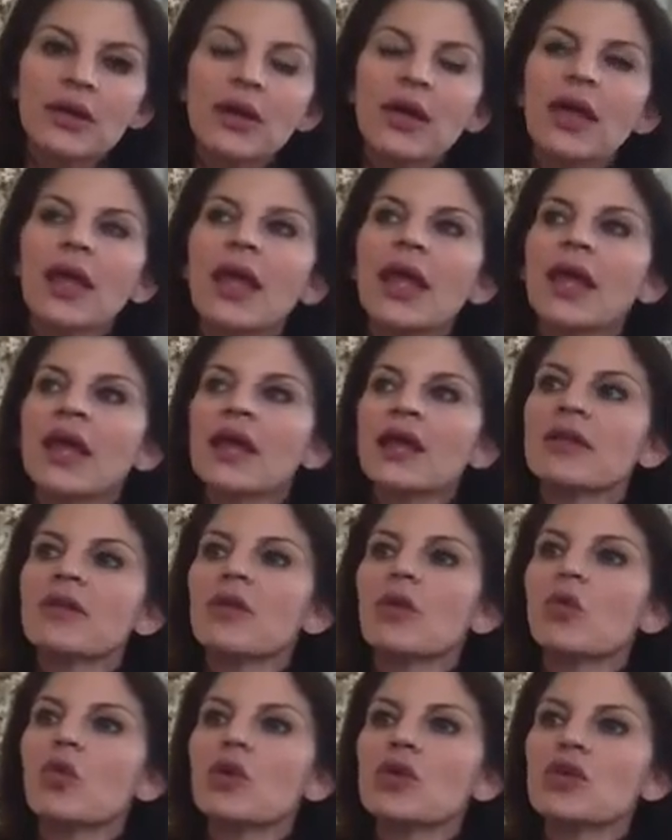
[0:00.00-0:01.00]

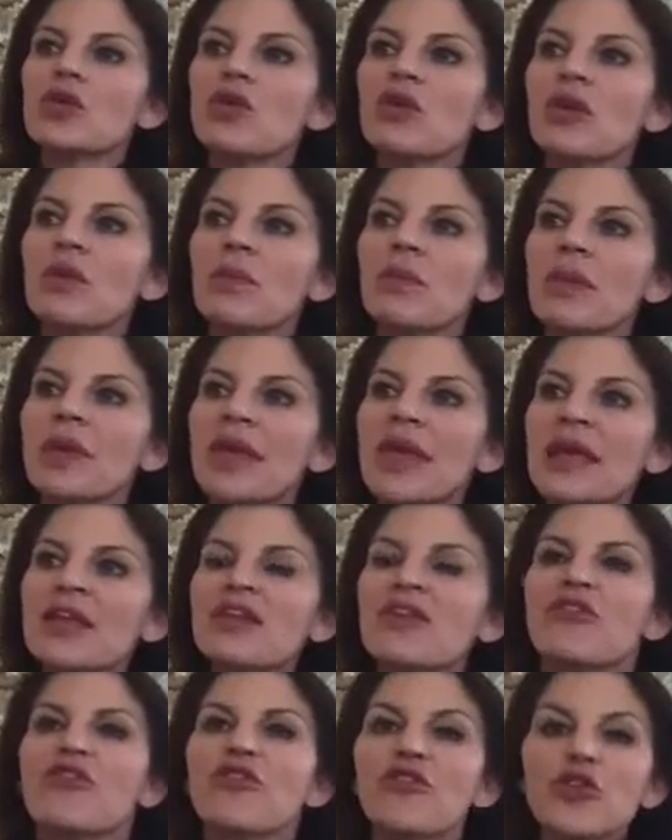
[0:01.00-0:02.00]
And when you can begin
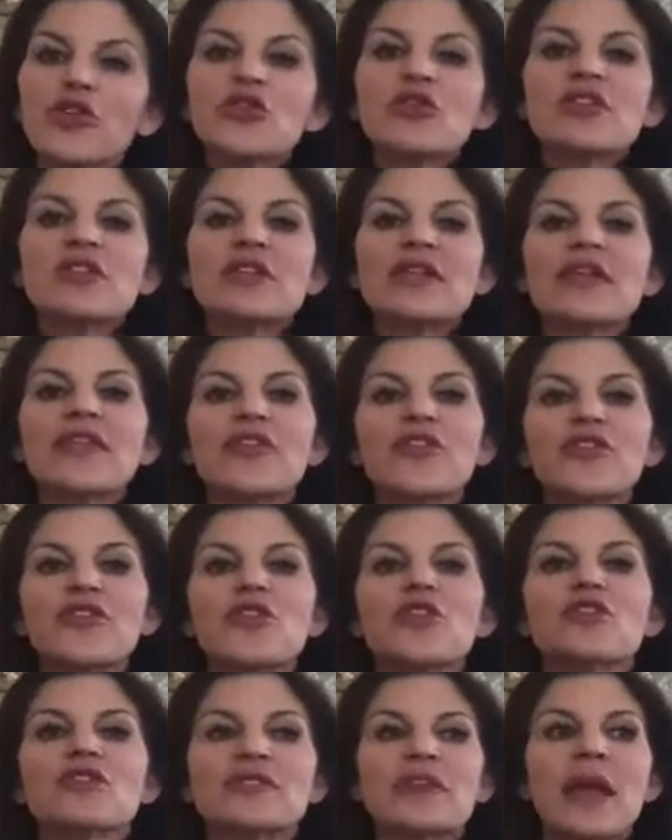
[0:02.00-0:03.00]
to first see, the
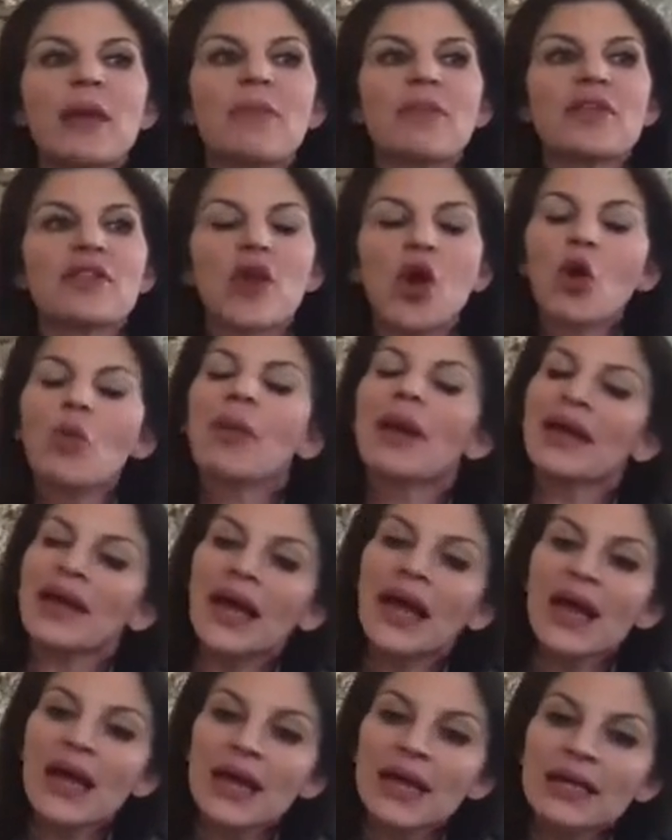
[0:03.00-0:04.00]
first step is, oh my
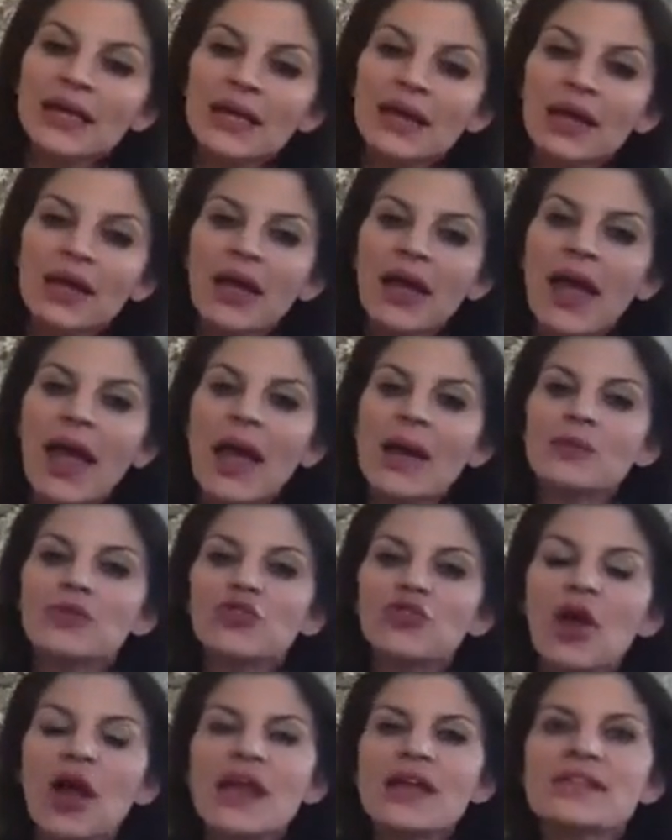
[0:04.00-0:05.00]
God, I'm
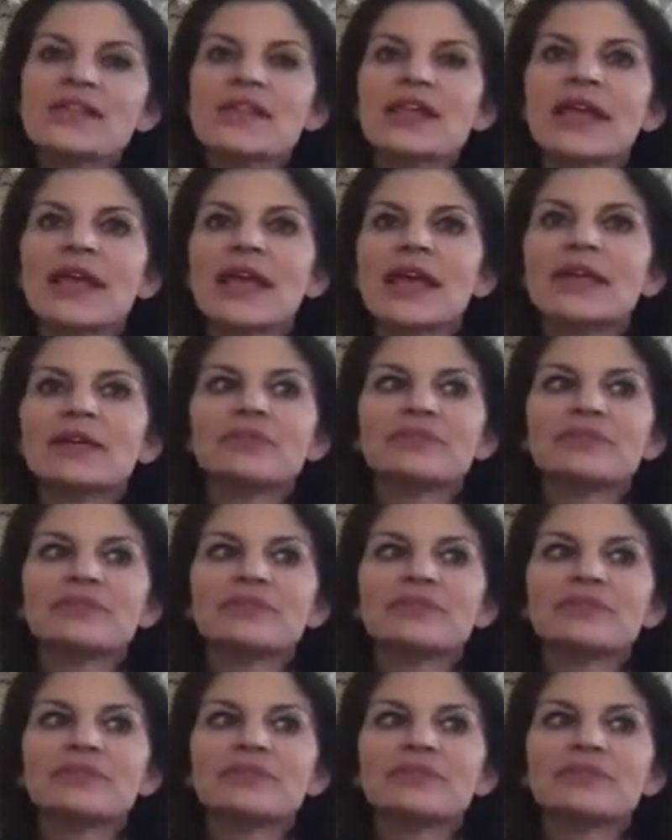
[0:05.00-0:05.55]
trying to get